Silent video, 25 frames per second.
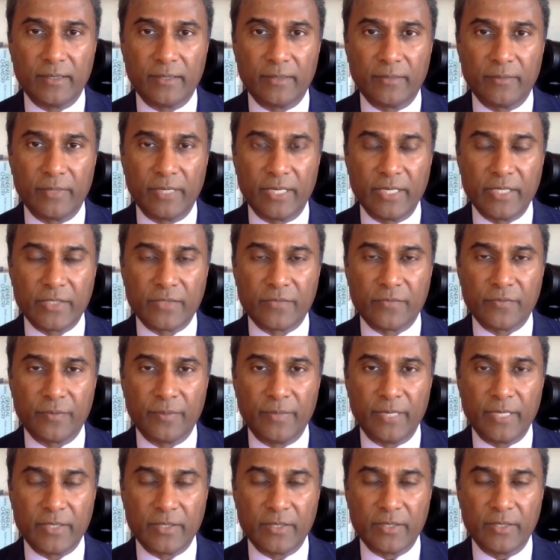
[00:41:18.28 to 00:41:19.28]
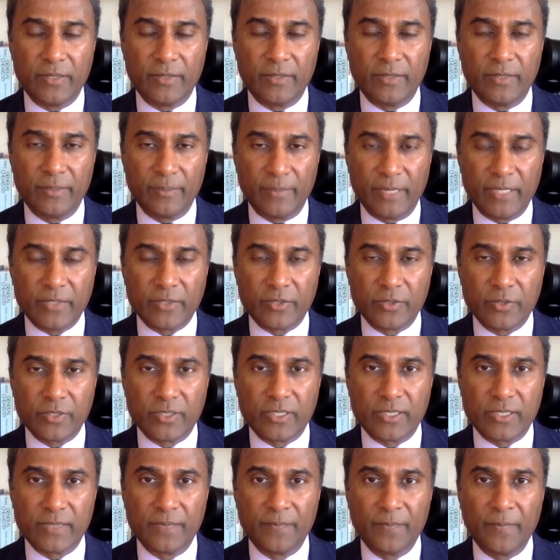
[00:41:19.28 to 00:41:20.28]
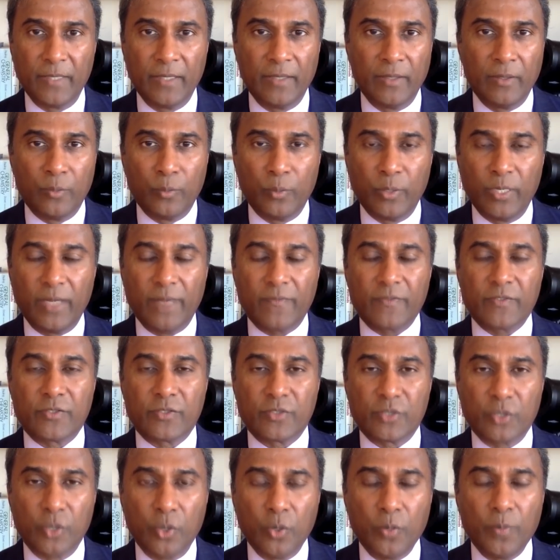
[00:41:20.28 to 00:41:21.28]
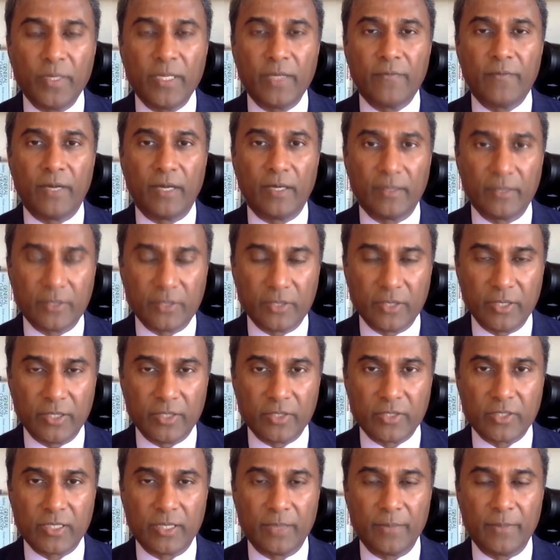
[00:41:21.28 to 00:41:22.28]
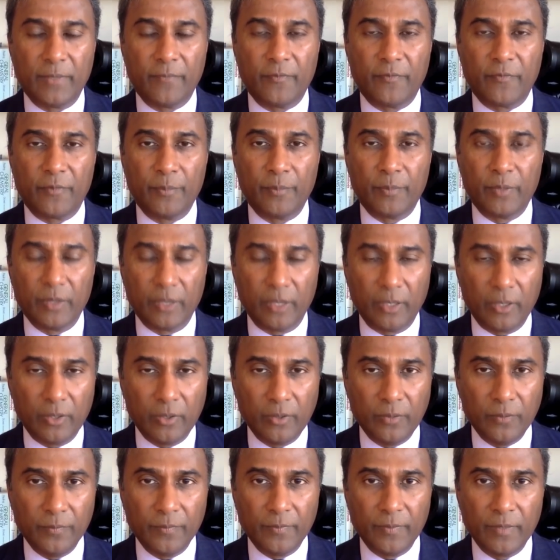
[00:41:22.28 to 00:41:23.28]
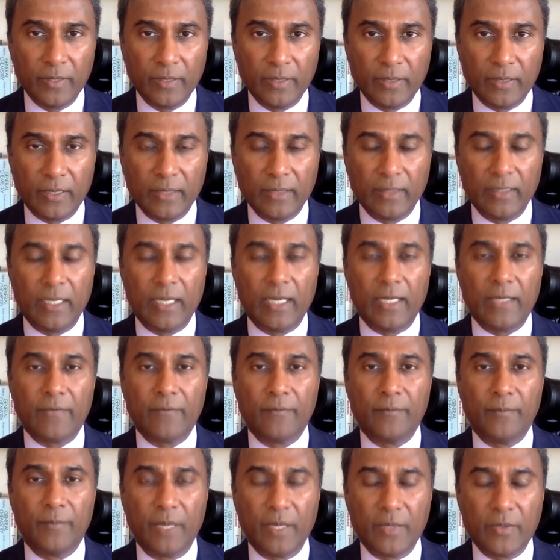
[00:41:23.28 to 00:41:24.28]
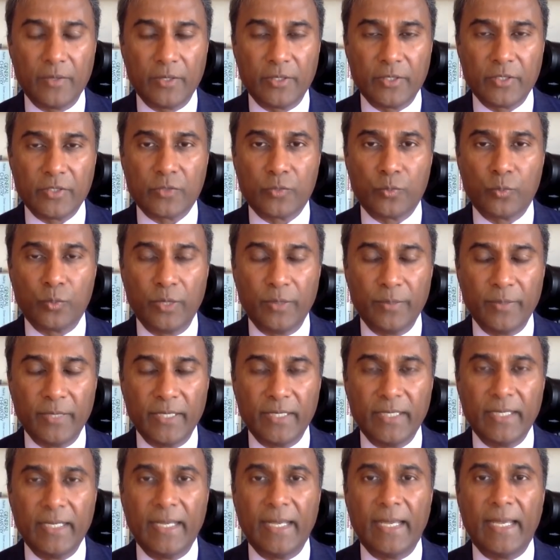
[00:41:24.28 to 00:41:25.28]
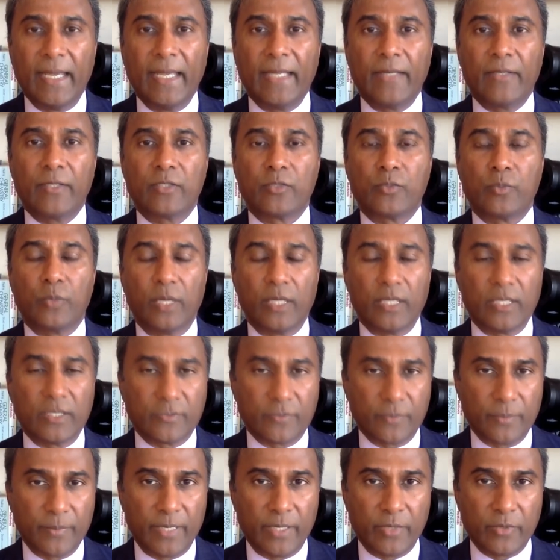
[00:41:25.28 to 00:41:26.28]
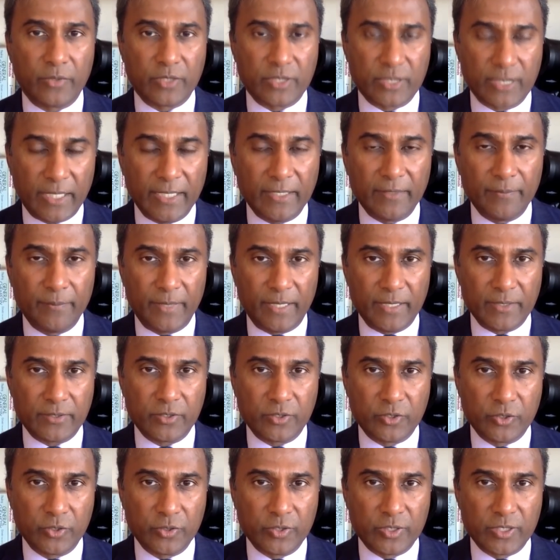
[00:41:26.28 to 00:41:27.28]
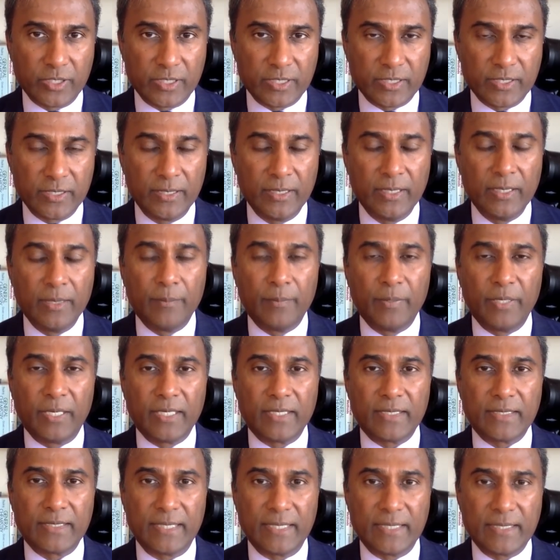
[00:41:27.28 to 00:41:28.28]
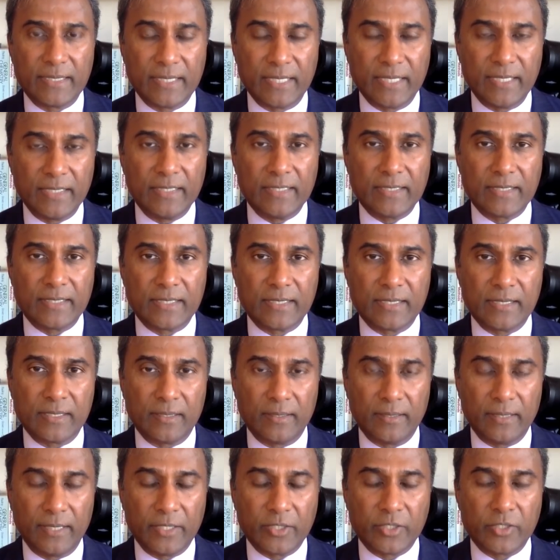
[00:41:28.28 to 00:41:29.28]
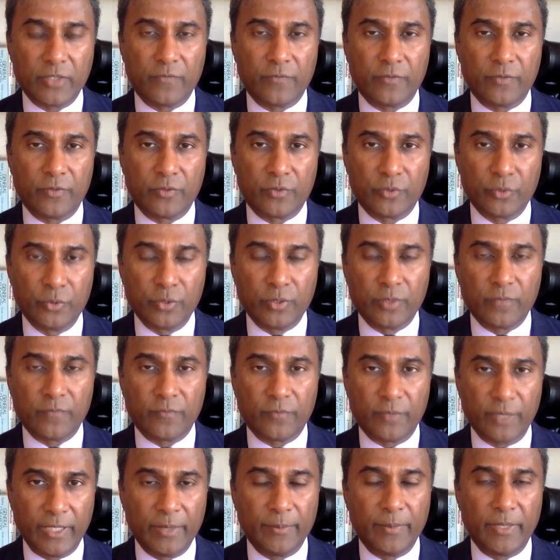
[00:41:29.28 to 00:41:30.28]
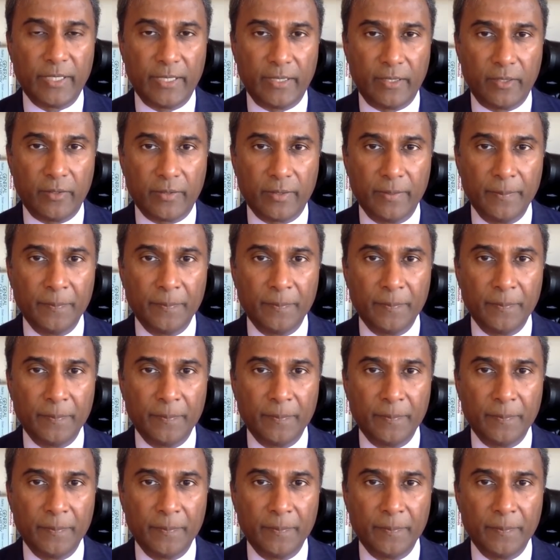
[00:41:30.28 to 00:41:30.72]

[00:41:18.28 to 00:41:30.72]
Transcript: race in Massachusetts. We have so many volunteers coming from below, a lot of mothers, women, and as well as from outside of Massachusetts, because they see this as an election for truth, freedom, and health.